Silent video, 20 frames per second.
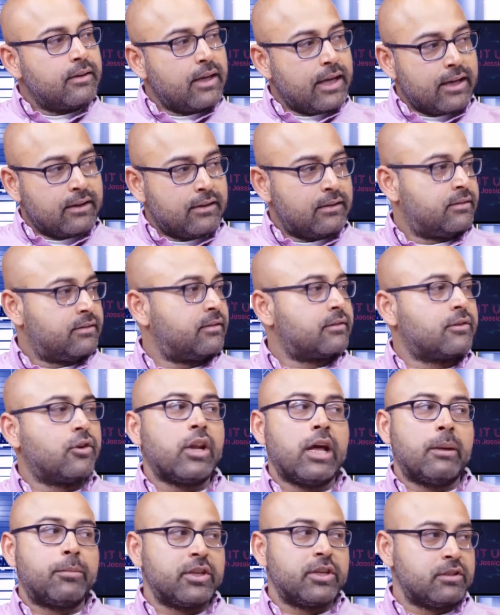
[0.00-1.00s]
And the Cisco
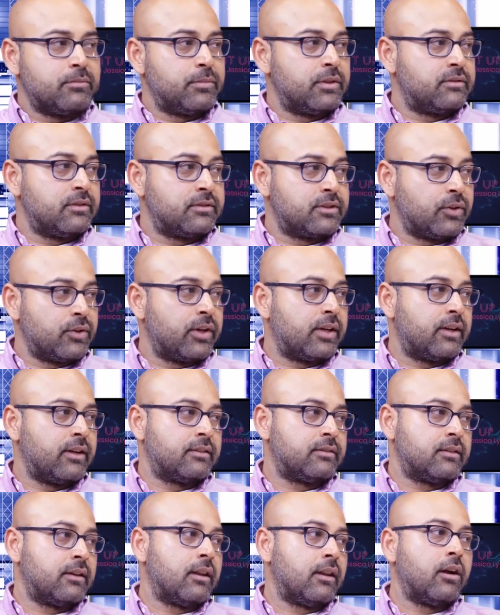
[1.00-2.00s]
collaboration business unit
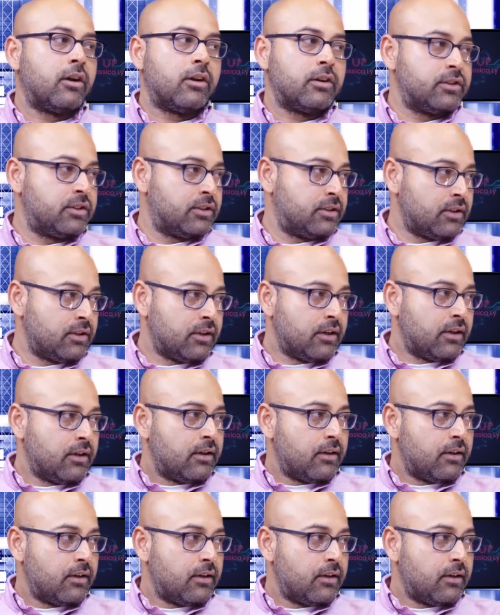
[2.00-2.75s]
is a large